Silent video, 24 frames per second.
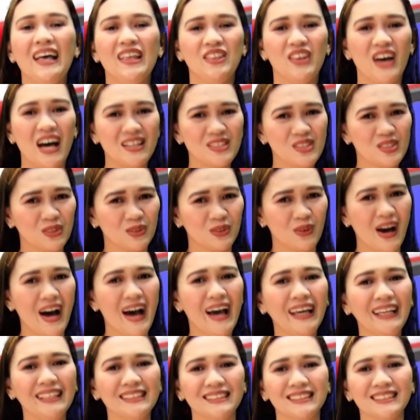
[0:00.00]
That's
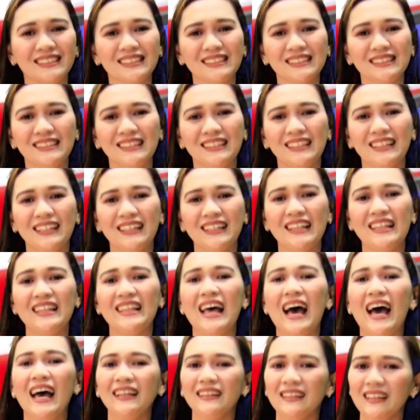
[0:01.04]
right!
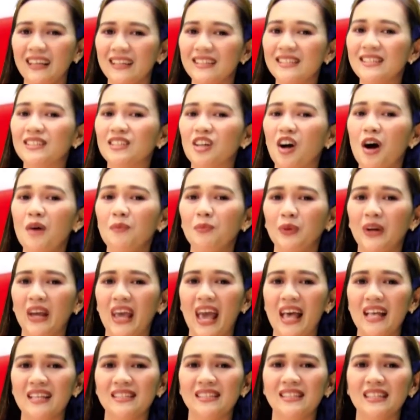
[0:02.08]
That is
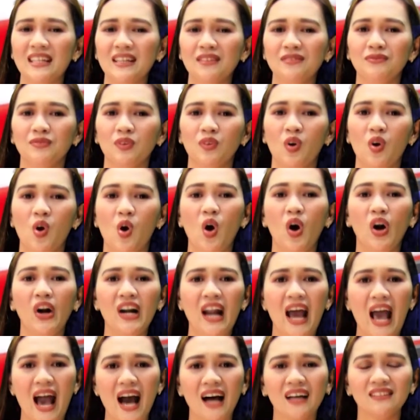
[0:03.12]
comprehensive
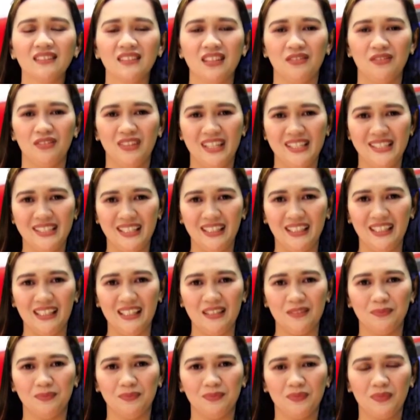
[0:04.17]
or active listening.
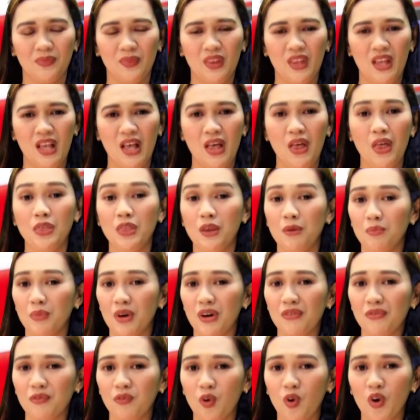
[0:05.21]

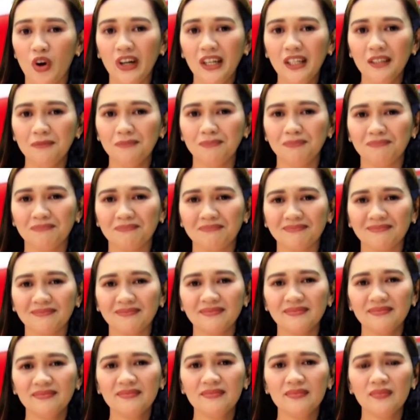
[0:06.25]
Number 4.
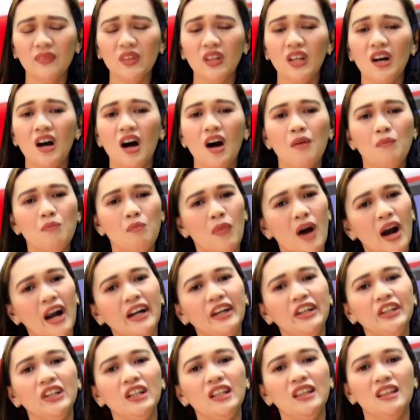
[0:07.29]

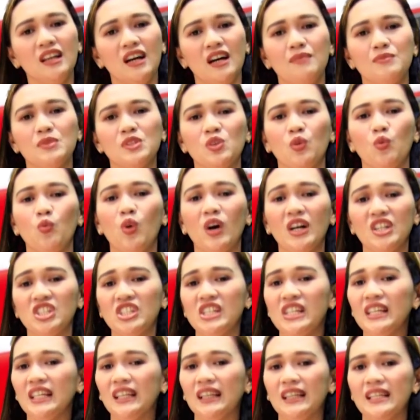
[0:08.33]
Mario loves
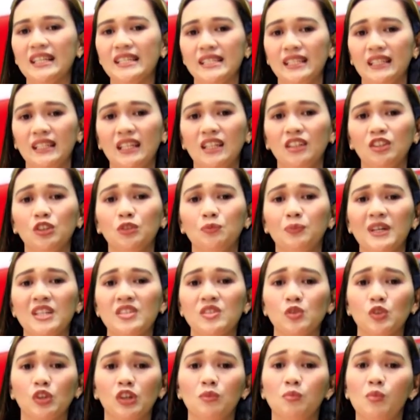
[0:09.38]
watching and listening to
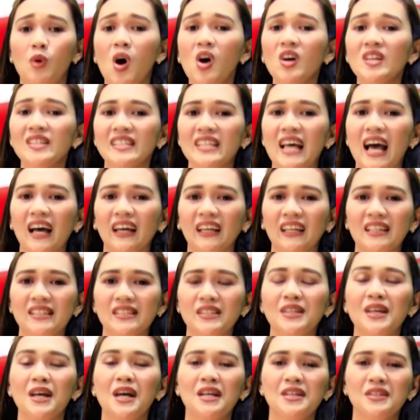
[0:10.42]
Pastor Bong
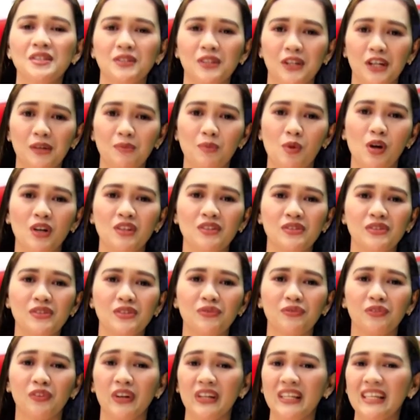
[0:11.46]
Saking's
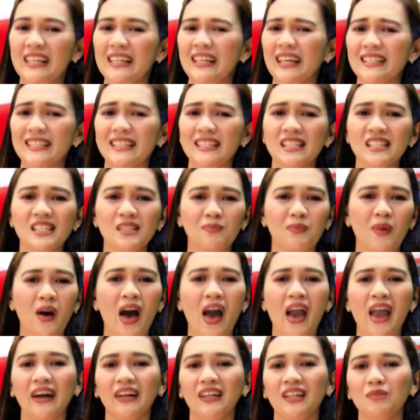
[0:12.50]
sermons for he gets
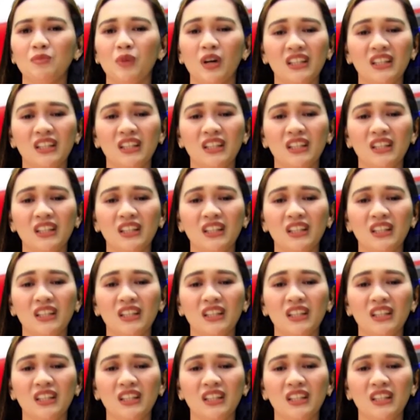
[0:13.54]
inspired and